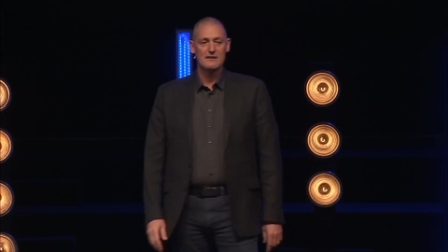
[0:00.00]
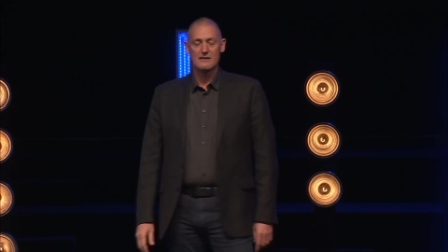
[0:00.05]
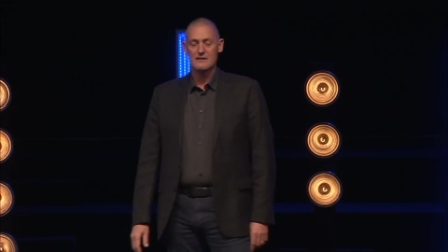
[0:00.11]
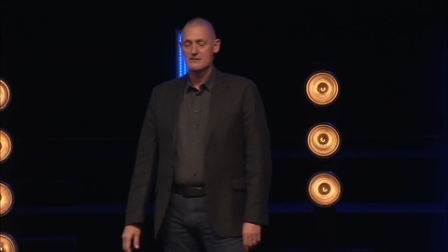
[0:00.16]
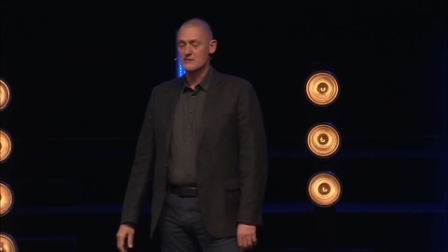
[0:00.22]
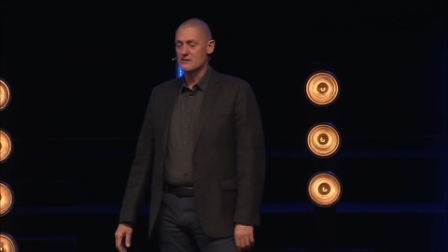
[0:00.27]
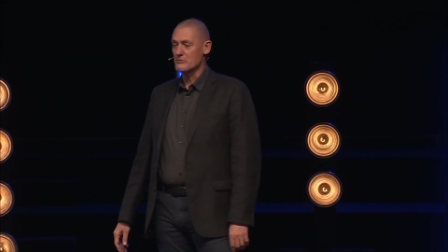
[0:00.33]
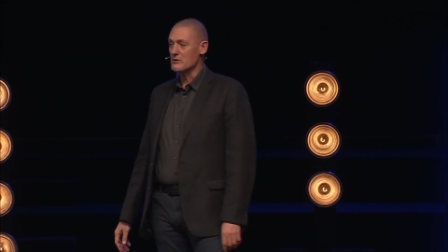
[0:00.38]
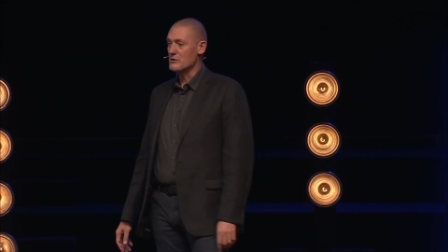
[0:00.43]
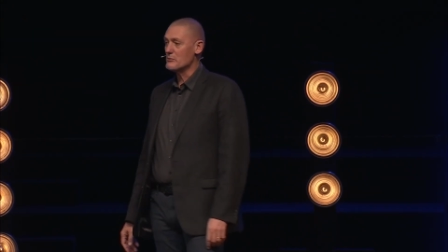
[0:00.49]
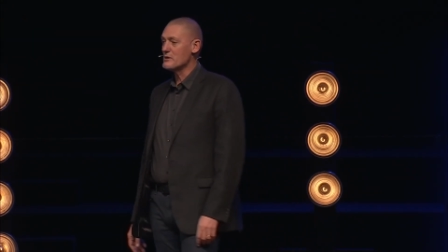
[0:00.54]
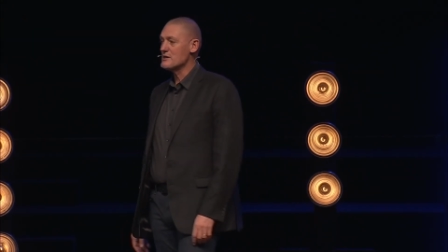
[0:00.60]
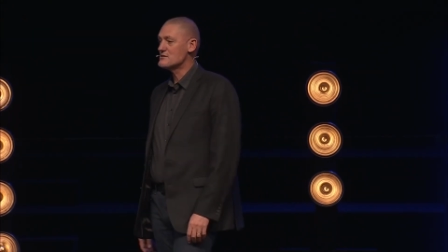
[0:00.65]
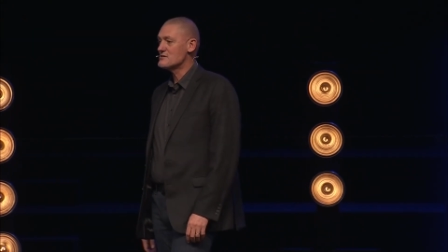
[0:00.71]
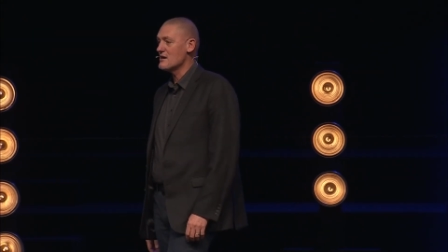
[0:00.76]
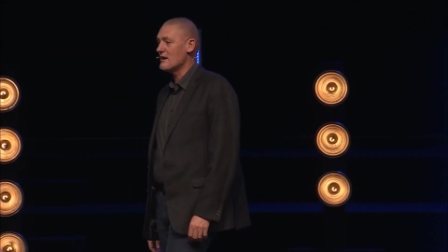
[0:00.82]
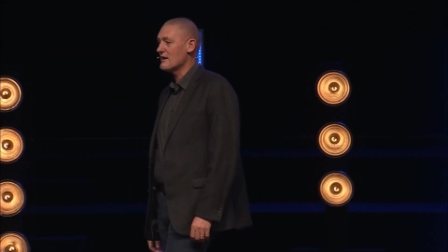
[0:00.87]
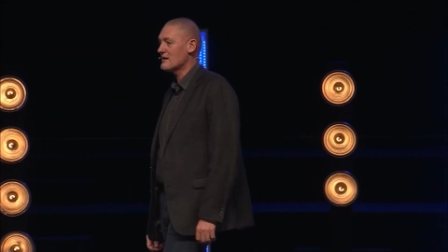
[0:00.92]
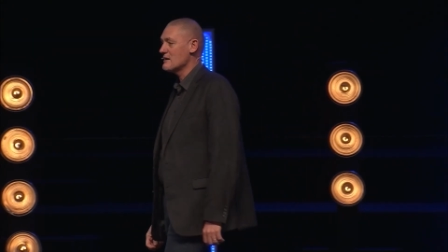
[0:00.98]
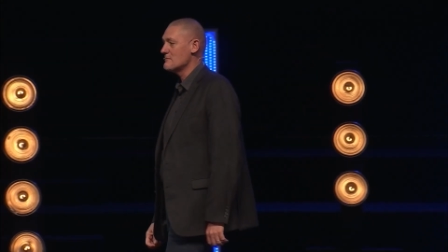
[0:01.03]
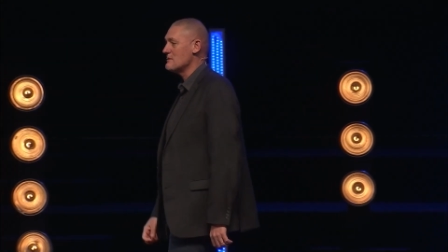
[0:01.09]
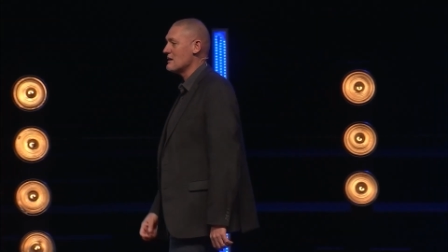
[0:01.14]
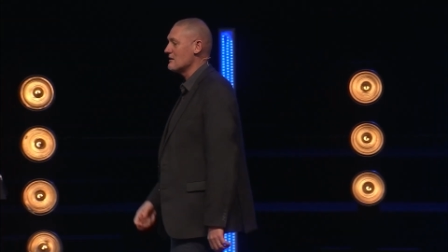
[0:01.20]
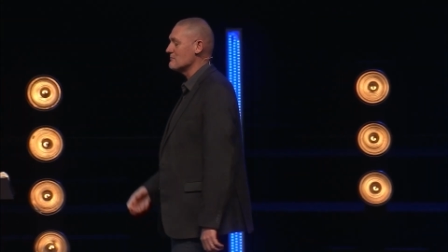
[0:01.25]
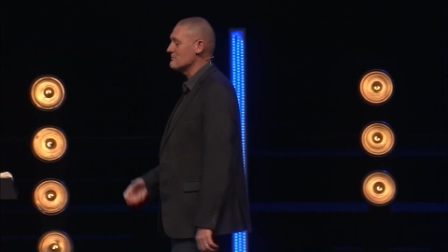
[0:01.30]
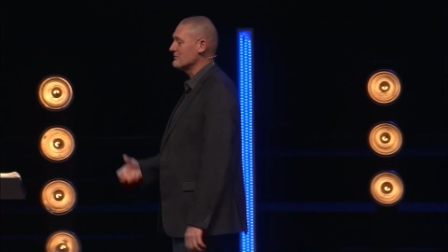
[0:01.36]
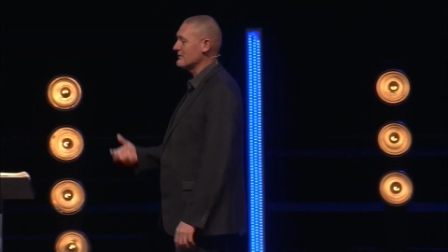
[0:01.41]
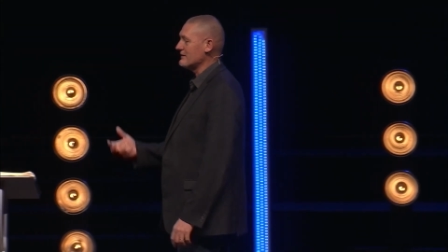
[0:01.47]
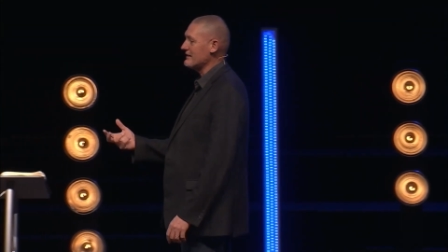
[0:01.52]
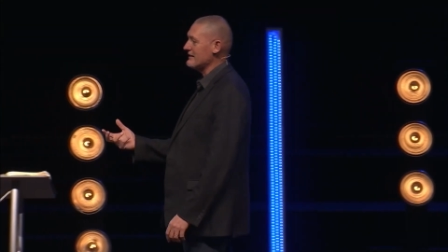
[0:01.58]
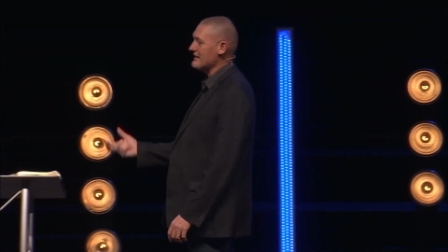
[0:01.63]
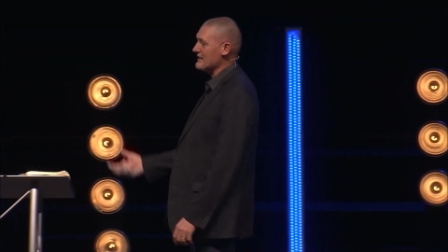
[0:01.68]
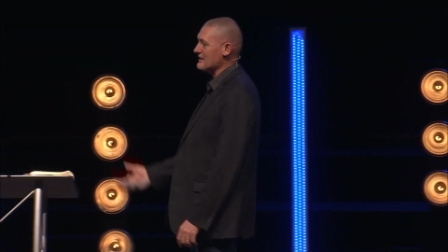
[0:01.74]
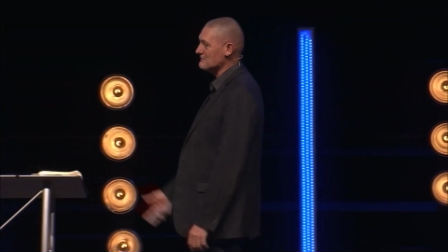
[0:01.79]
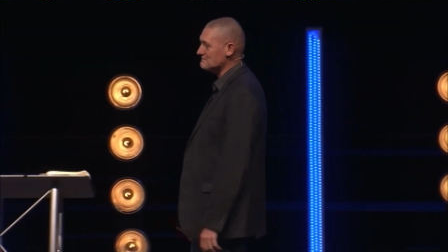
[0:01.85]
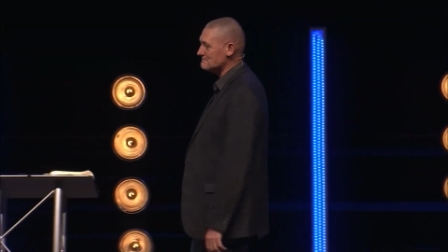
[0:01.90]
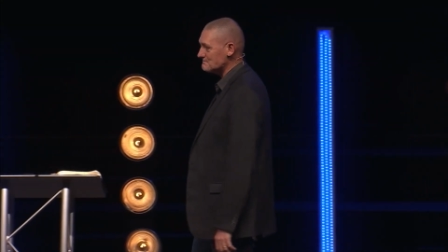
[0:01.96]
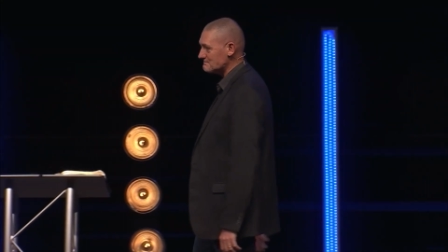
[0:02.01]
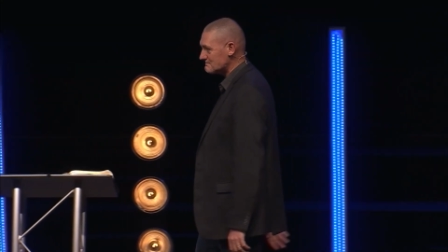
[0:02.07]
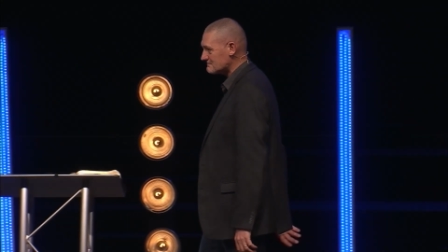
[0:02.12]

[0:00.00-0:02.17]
So when we talk about bleeding,